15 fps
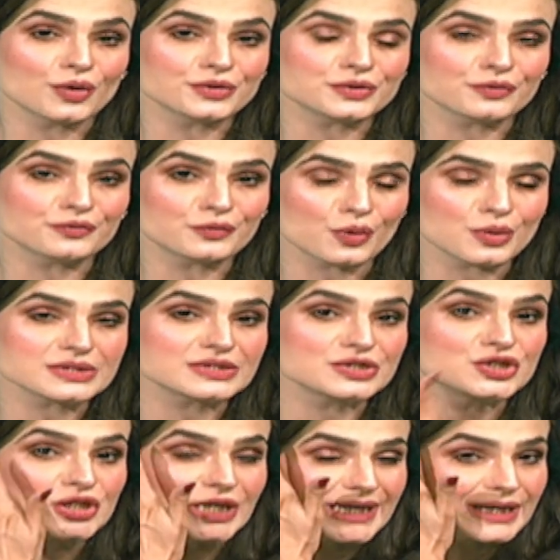of course,
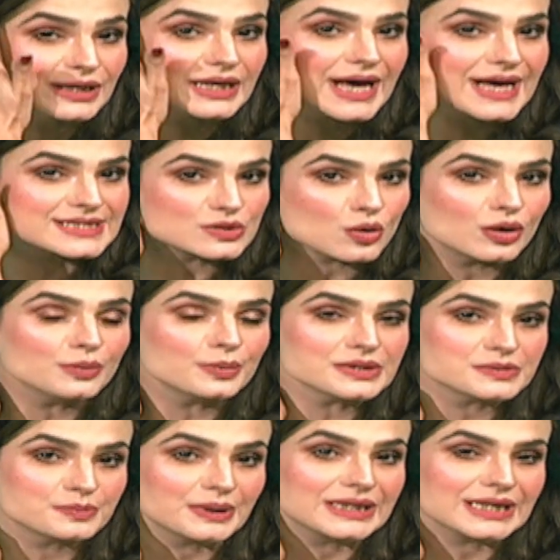jail has
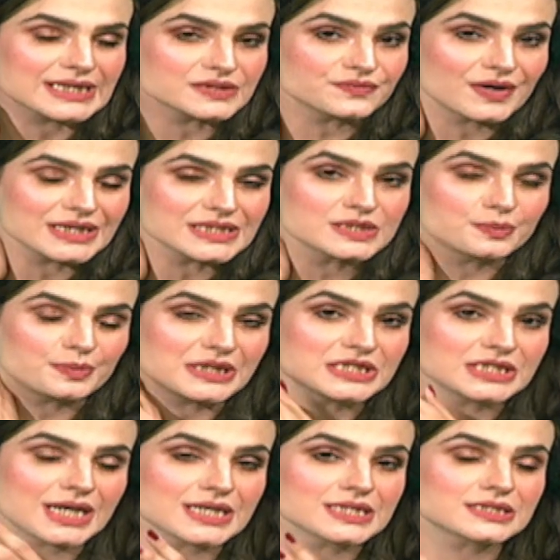always been, as far as the
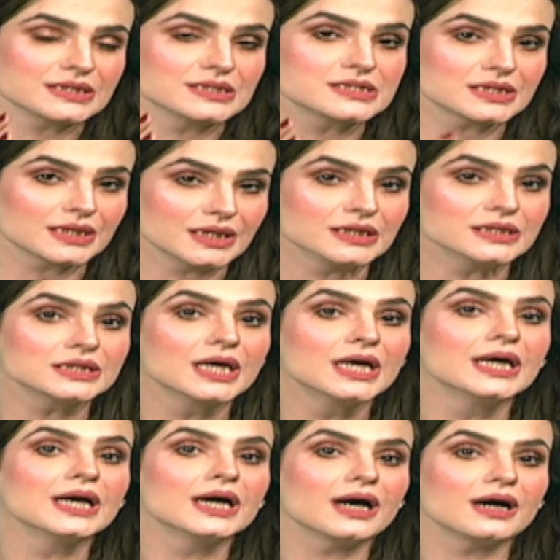PTI is concerned,
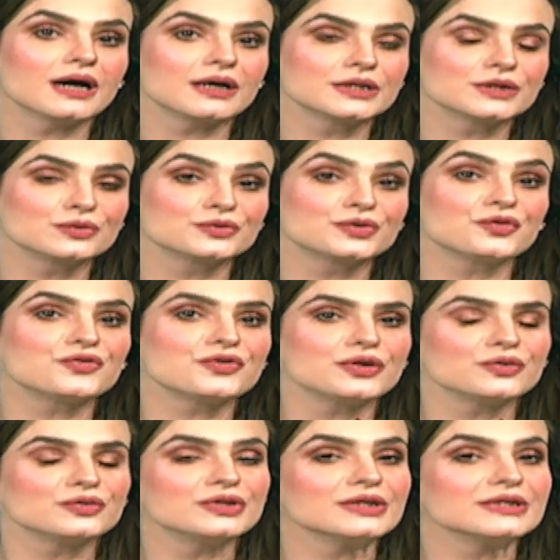
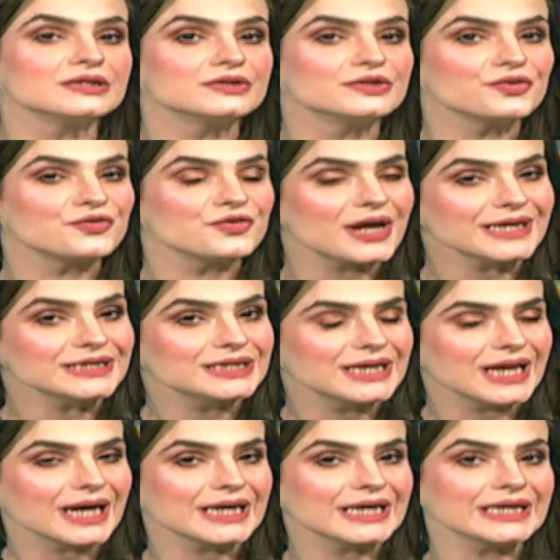the red
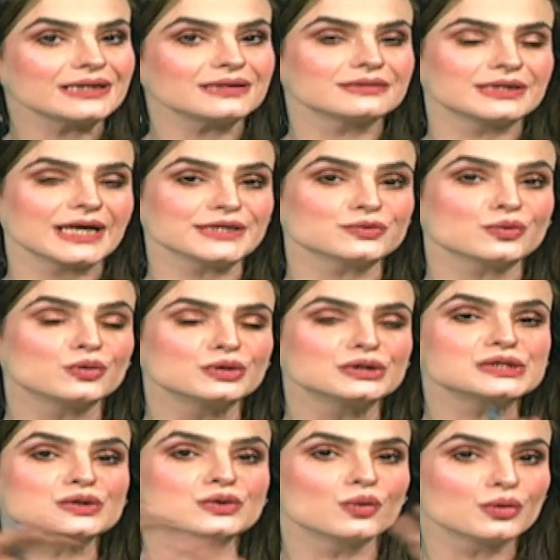line, that whole
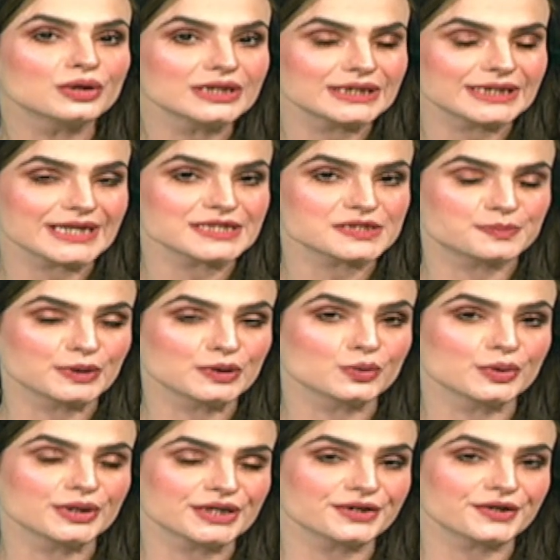slogan that has been
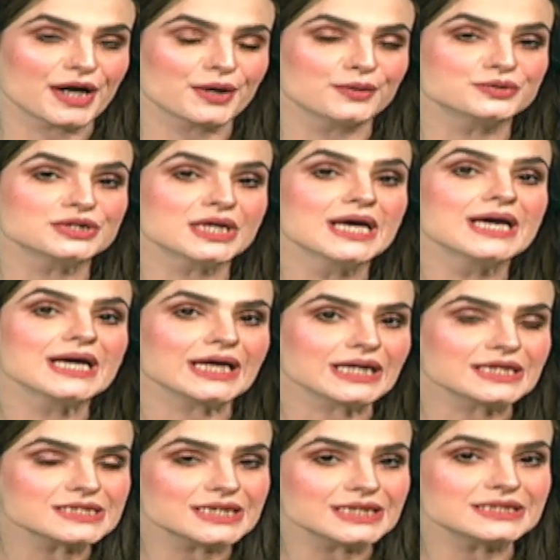going around.
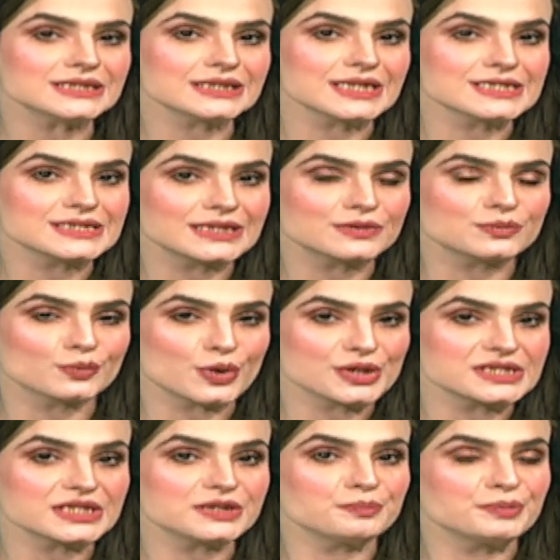Was it
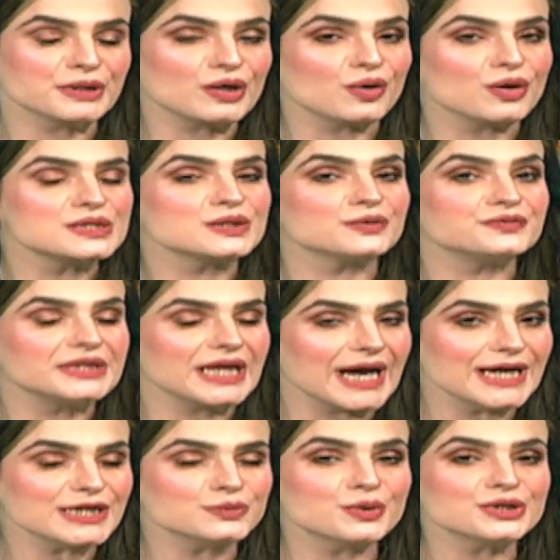because of
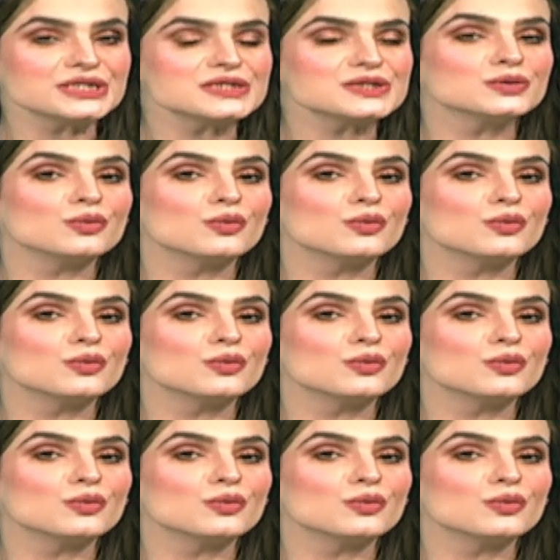that? What is the